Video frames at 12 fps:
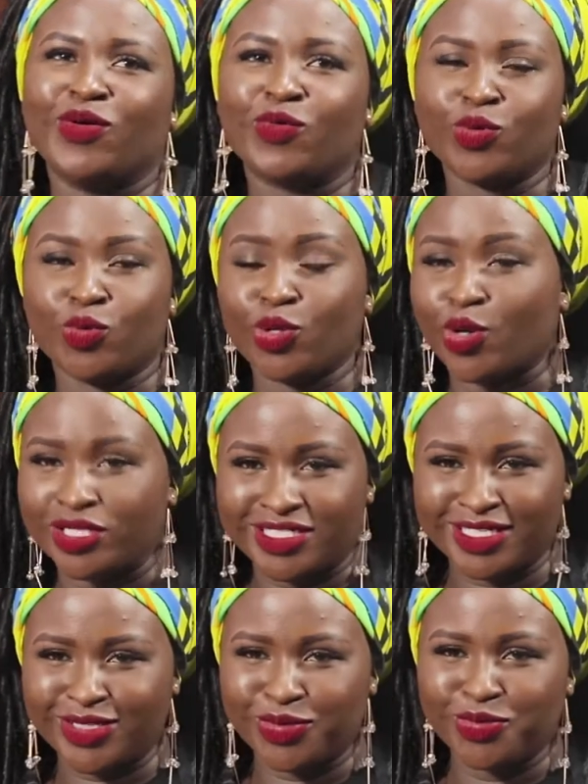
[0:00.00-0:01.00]
We will
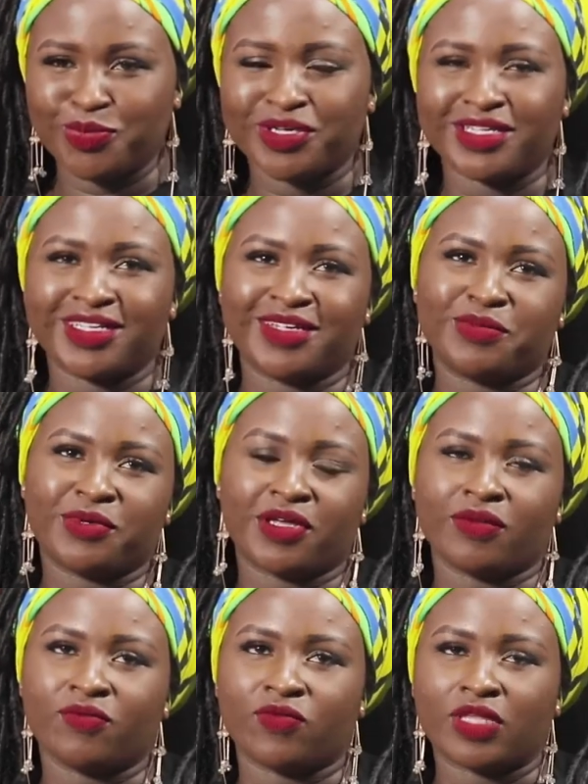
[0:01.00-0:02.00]
continue, but
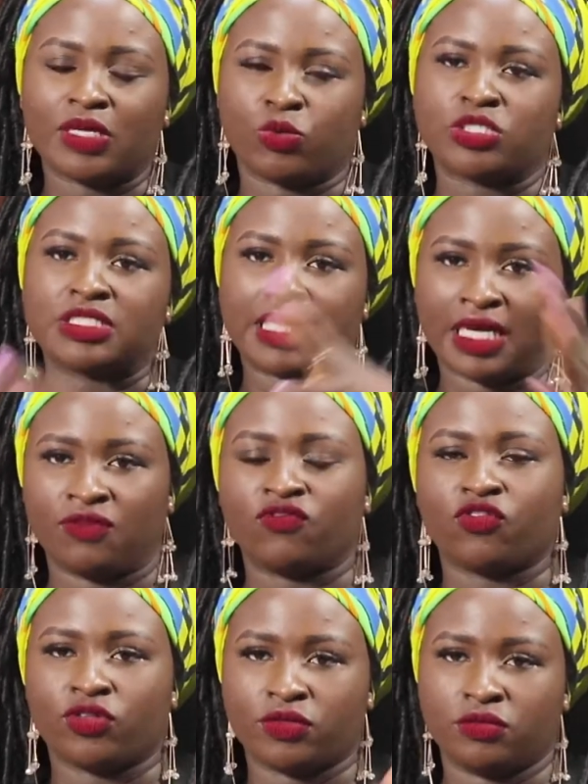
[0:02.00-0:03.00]
it was then
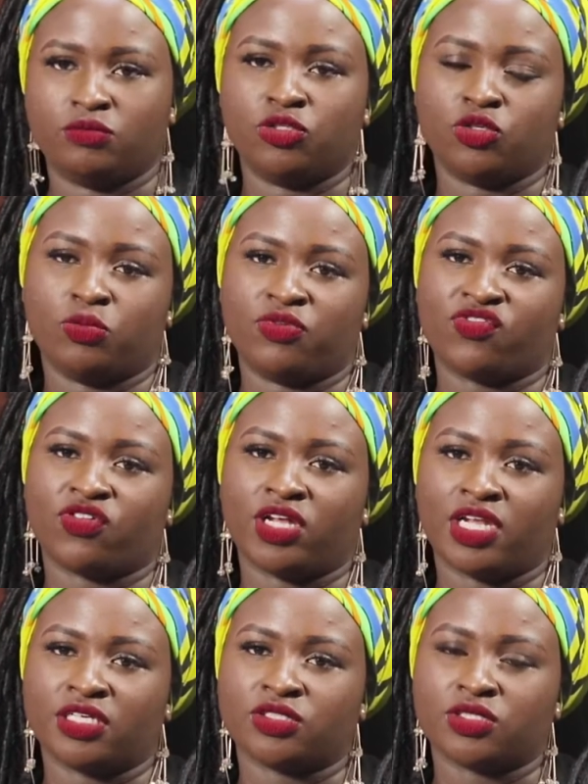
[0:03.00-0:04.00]
for, you know, before
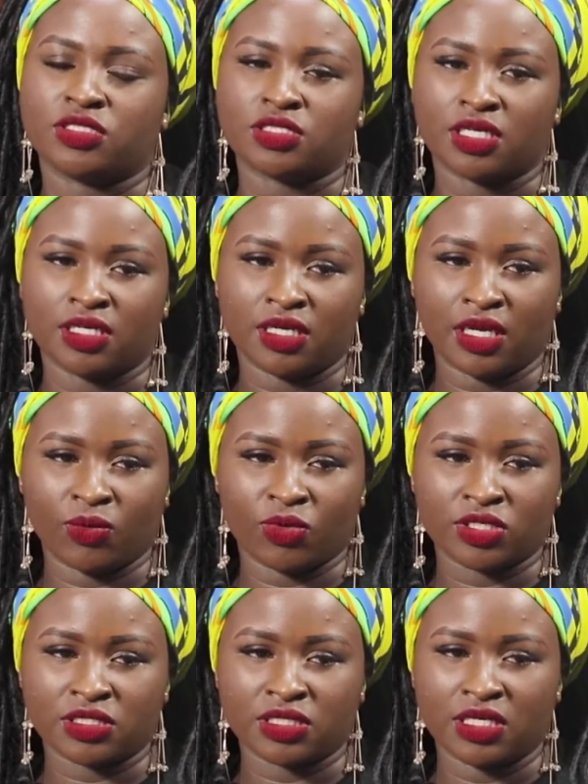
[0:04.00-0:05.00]
elections. And it
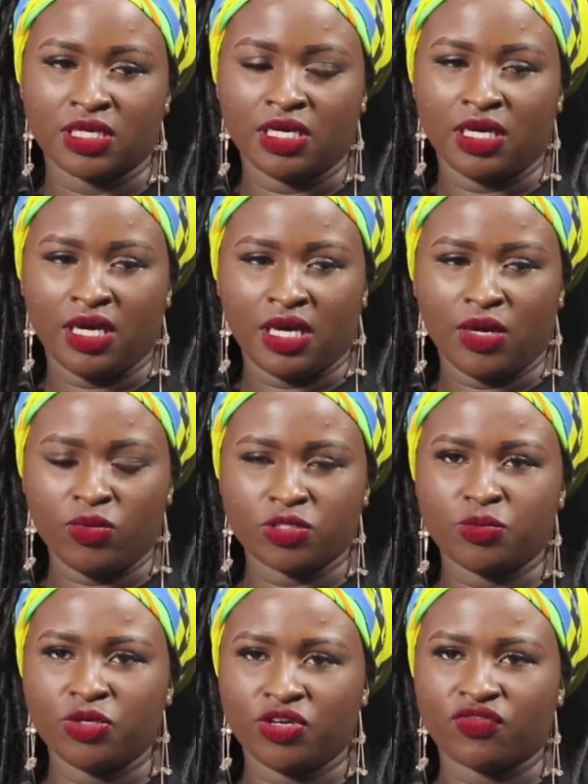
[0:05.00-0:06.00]
was
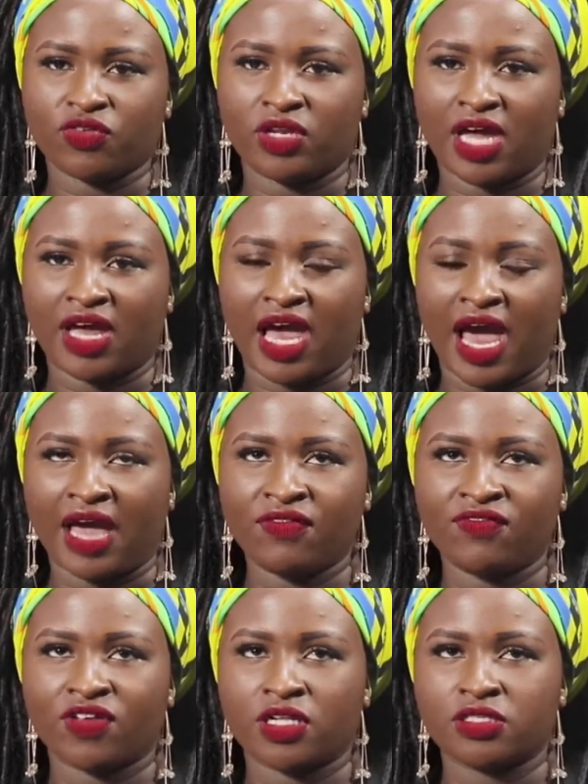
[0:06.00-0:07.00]
beautiful. I
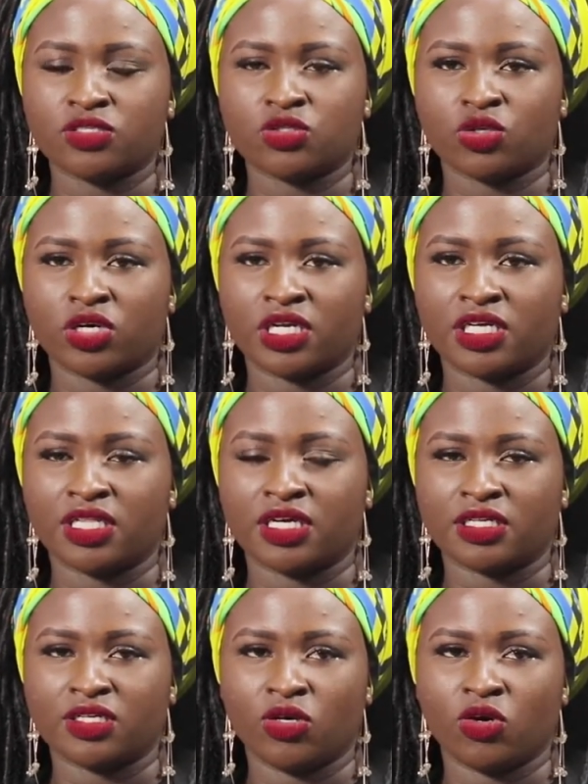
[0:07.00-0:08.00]
felt strongly
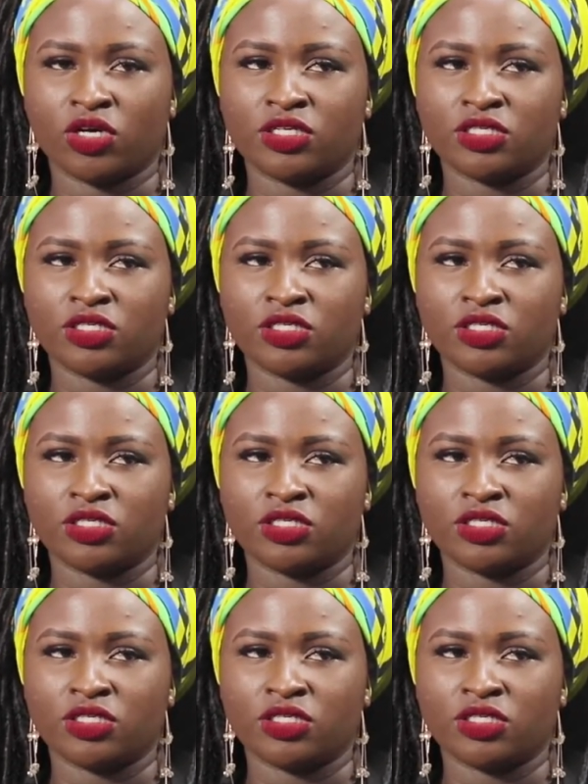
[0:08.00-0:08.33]
that God